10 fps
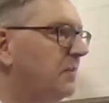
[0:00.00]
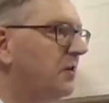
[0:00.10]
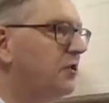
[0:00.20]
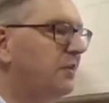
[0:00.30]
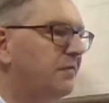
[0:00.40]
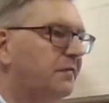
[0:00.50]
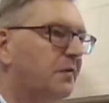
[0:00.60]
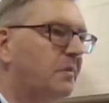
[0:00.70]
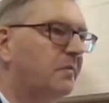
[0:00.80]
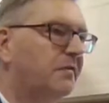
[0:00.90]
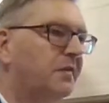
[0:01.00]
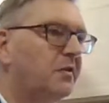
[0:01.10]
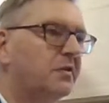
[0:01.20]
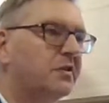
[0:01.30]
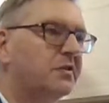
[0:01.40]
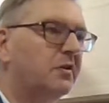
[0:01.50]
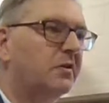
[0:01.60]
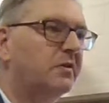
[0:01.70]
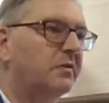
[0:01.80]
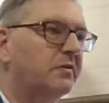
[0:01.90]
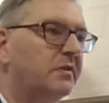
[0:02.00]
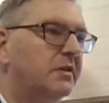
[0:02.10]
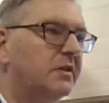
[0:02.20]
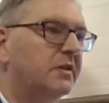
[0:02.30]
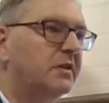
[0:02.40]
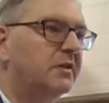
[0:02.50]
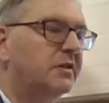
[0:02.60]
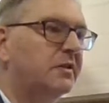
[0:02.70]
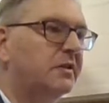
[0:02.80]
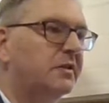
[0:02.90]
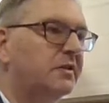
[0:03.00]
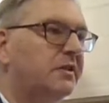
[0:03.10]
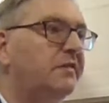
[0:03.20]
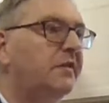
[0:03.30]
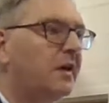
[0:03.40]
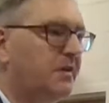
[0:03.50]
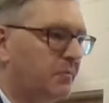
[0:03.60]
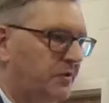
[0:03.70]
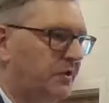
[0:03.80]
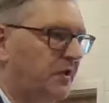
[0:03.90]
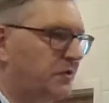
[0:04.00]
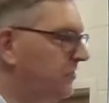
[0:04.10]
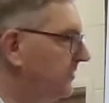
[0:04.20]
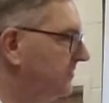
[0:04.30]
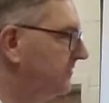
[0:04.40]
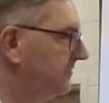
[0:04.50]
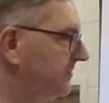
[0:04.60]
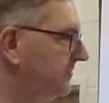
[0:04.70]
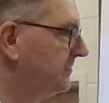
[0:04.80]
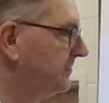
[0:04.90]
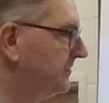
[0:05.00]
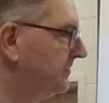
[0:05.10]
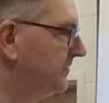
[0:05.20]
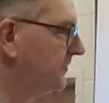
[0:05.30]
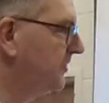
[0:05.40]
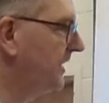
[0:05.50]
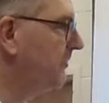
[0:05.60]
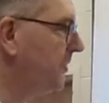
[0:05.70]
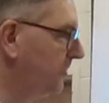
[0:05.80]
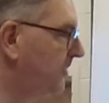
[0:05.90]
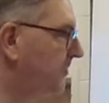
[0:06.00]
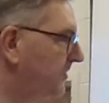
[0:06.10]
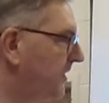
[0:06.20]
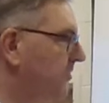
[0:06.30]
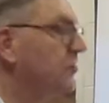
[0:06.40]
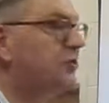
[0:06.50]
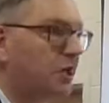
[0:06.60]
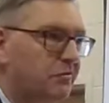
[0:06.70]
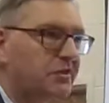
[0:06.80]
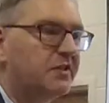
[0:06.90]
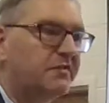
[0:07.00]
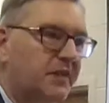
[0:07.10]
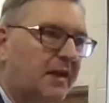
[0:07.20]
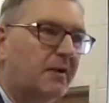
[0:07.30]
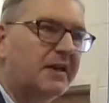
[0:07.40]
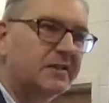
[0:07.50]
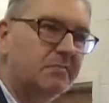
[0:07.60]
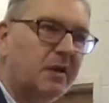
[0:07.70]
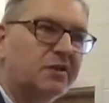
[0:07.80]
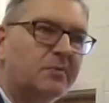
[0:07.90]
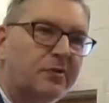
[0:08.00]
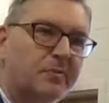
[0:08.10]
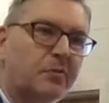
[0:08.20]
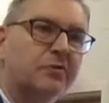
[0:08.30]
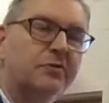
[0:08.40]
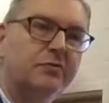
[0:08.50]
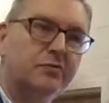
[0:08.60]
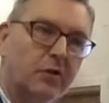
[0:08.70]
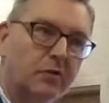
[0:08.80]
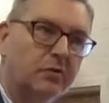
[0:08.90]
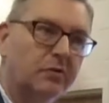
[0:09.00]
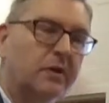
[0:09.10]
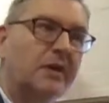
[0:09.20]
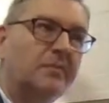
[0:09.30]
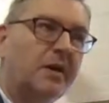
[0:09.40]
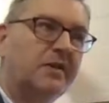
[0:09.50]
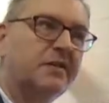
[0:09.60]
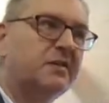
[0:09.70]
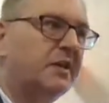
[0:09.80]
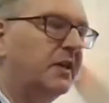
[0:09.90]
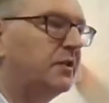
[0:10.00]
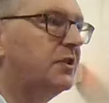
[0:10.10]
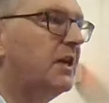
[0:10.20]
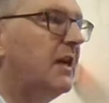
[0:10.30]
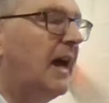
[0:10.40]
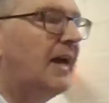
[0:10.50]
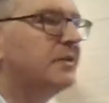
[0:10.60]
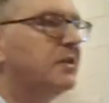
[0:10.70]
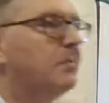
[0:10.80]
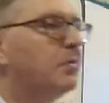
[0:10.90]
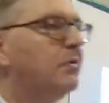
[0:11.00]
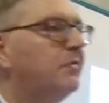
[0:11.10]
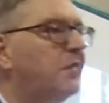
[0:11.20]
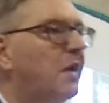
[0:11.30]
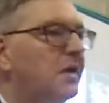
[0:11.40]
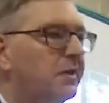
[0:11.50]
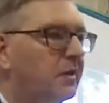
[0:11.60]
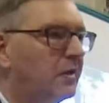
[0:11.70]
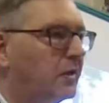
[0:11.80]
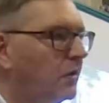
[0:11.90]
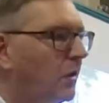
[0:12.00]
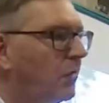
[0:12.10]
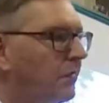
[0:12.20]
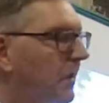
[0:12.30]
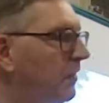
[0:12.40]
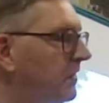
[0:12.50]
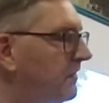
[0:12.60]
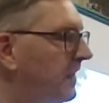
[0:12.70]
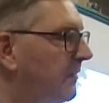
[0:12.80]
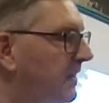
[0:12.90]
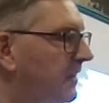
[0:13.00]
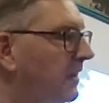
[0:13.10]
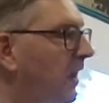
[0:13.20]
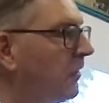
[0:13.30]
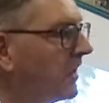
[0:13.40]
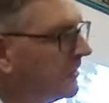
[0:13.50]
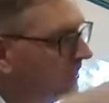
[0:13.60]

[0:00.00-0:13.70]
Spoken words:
shift from the focus on divine protection to now human protection. Joseph now has a much more important role by this stage as the provider of the Holy Family. Okay,